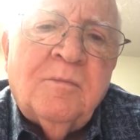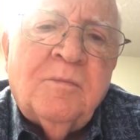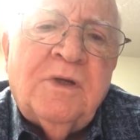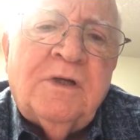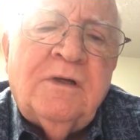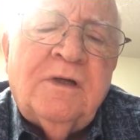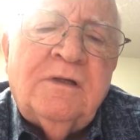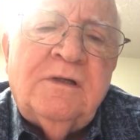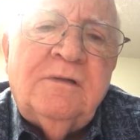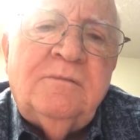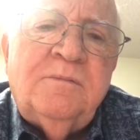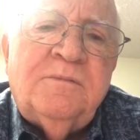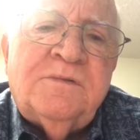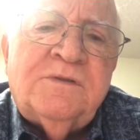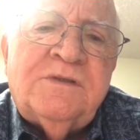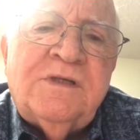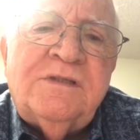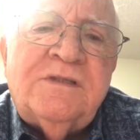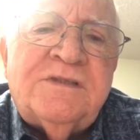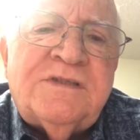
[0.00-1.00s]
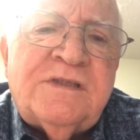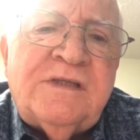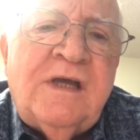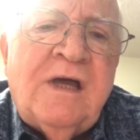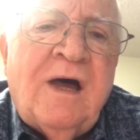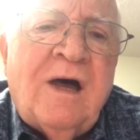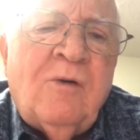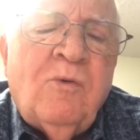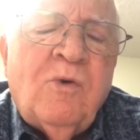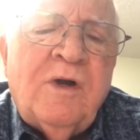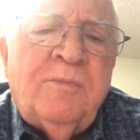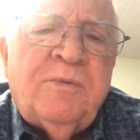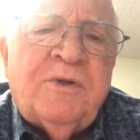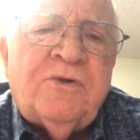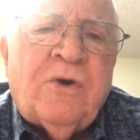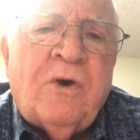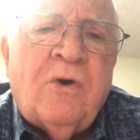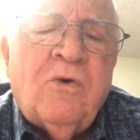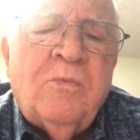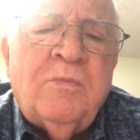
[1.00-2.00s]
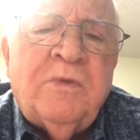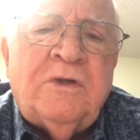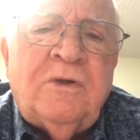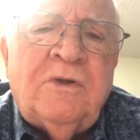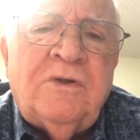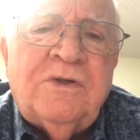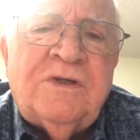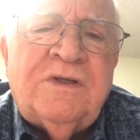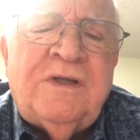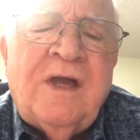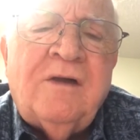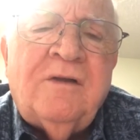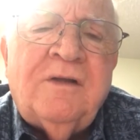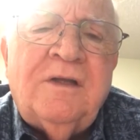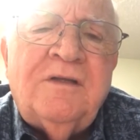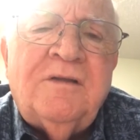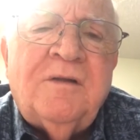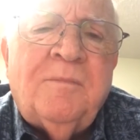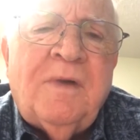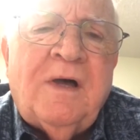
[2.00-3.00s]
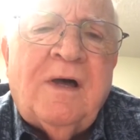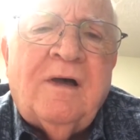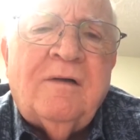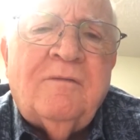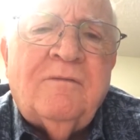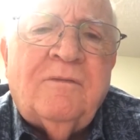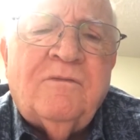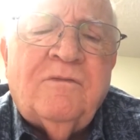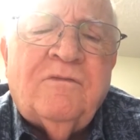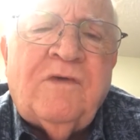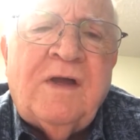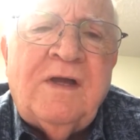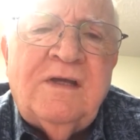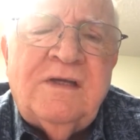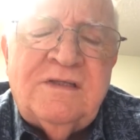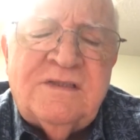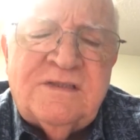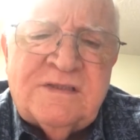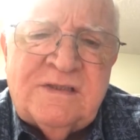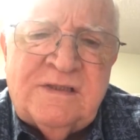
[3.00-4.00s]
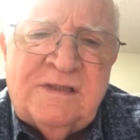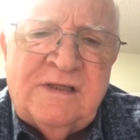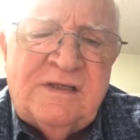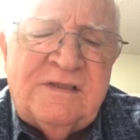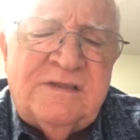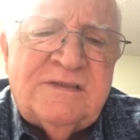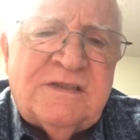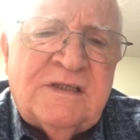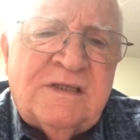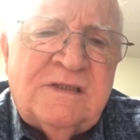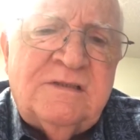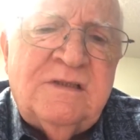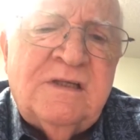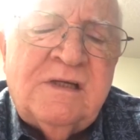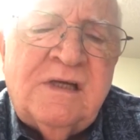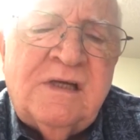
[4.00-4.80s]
But a Tennessee highway patrolman looked down into my face and he said,